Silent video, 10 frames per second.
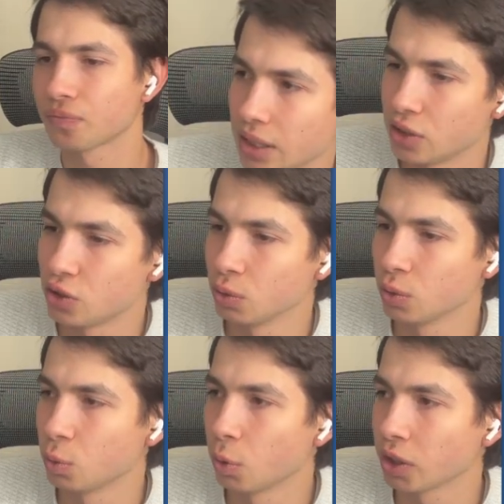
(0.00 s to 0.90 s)
it
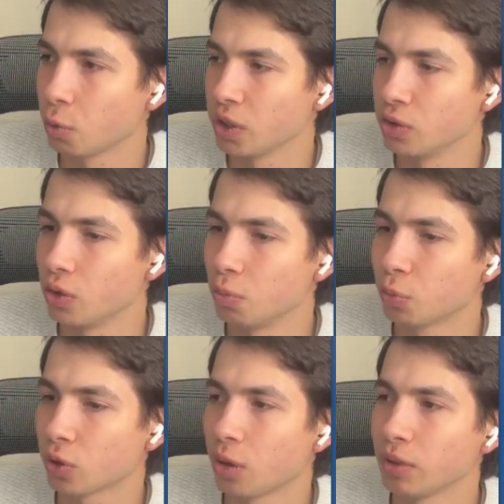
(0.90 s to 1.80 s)
should work with no
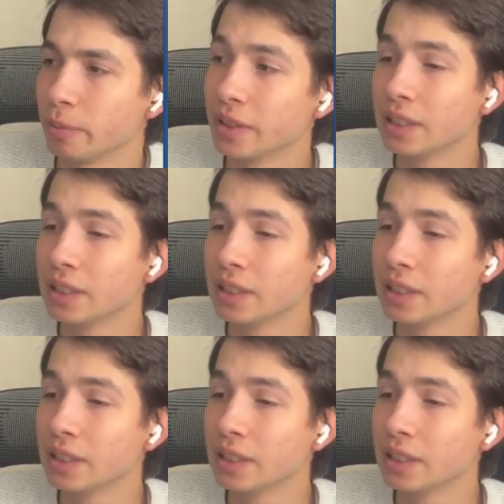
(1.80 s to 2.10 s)
problem.